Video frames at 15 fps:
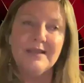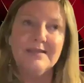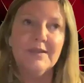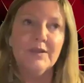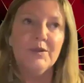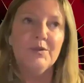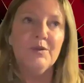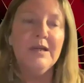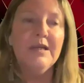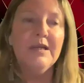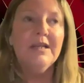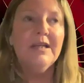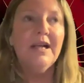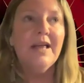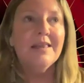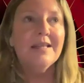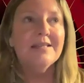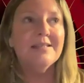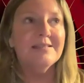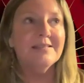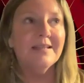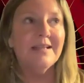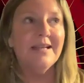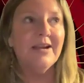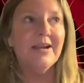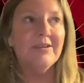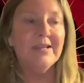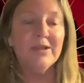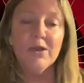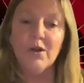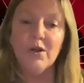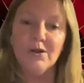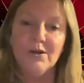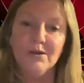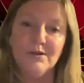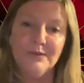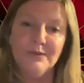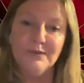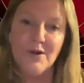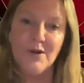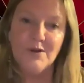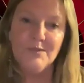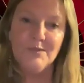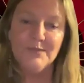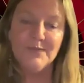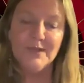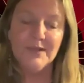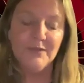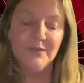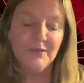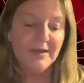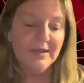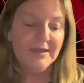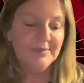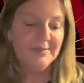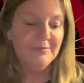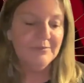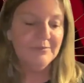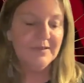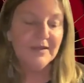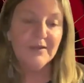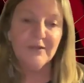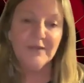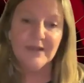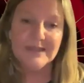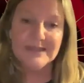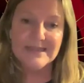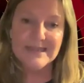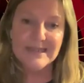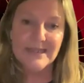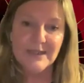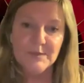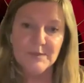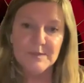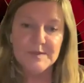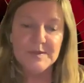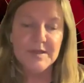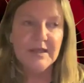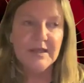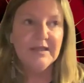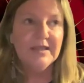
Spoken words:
And so this is a clarion call from the divine teams,